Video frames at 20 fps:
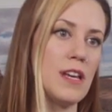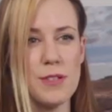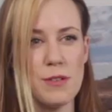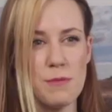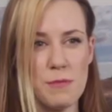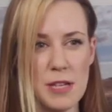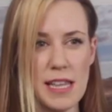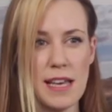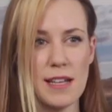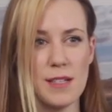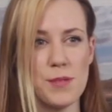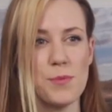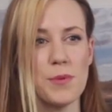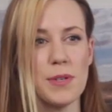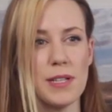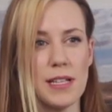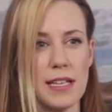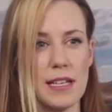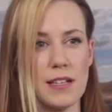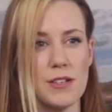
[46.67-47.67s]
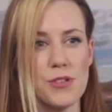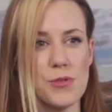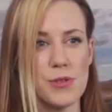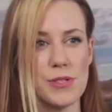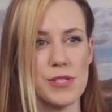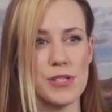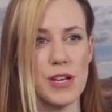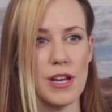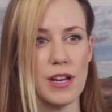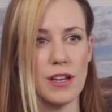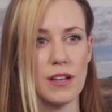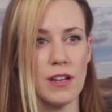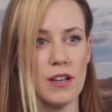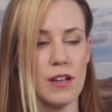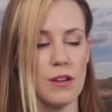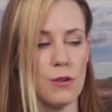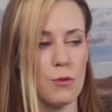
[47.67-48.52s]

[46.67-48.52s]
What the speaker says: To me, that's really interesting